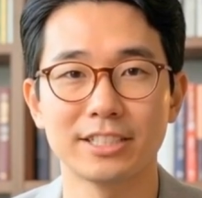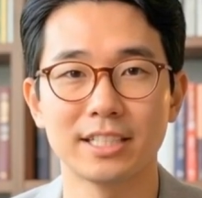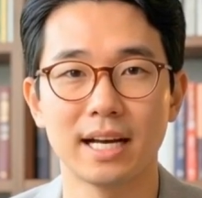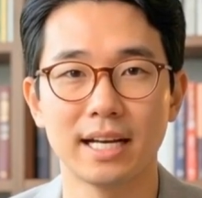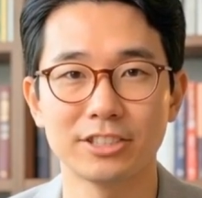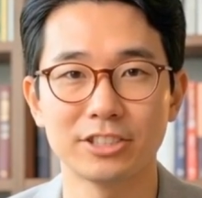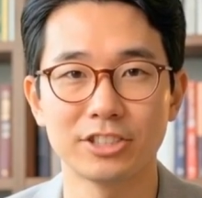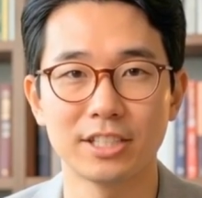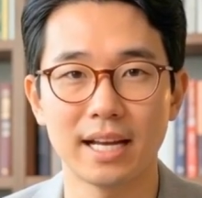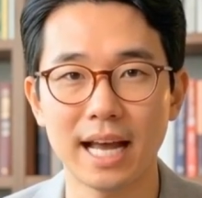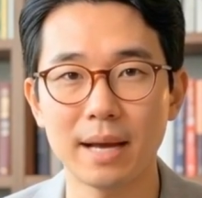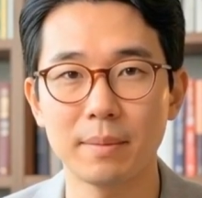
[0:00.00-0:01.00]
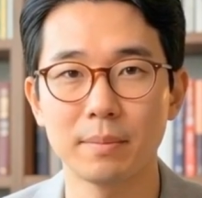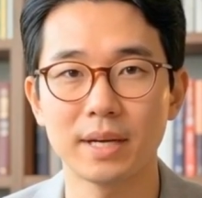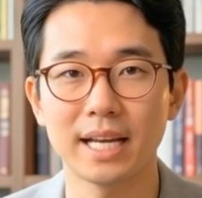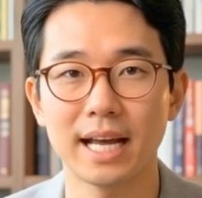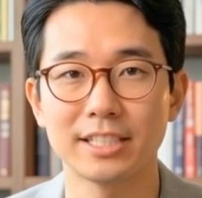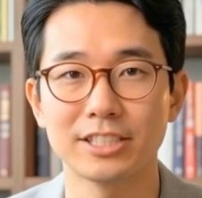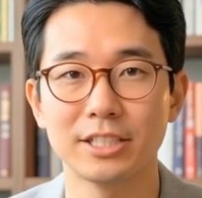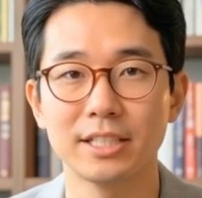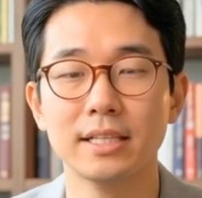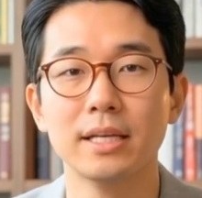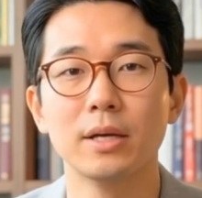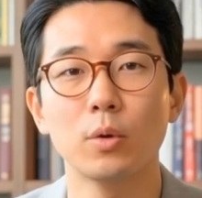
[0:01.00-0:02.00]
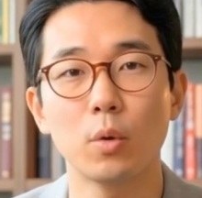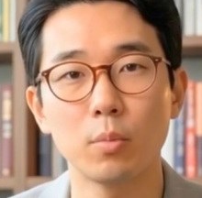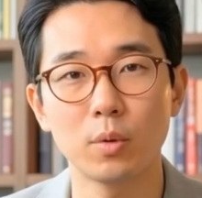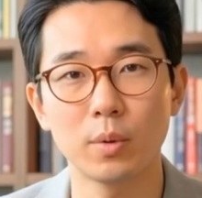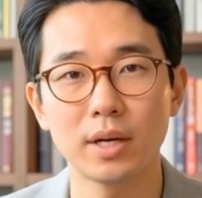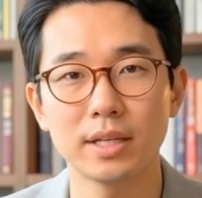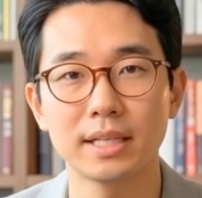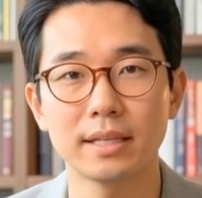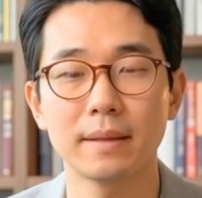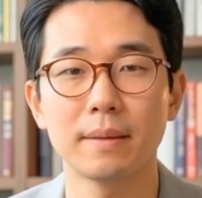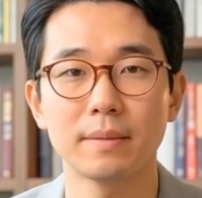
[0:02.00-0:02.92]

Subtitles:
size does not happen by accident in a normal market.